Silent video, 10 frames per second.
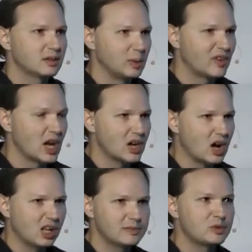We've got
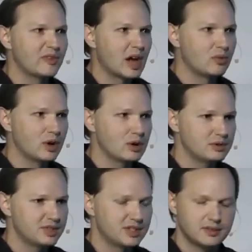columns, we've got
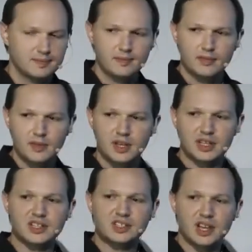rows.
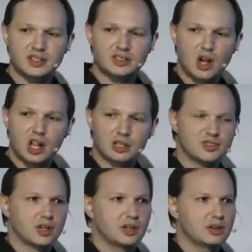In this case, the
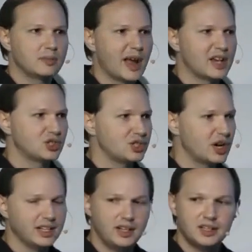columns are passenger
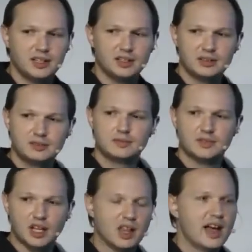ID,
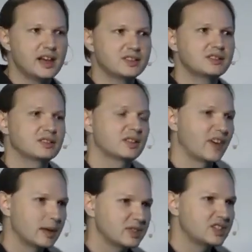the class, the
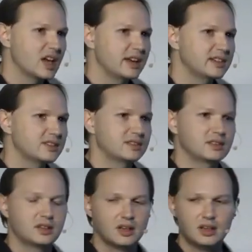family size,
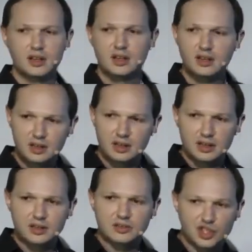
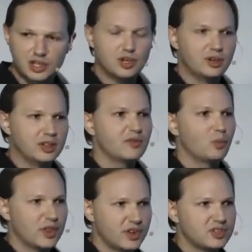gender, and
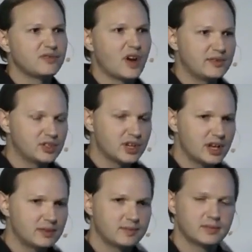whether they survived or
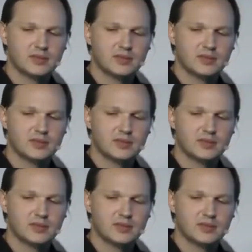not.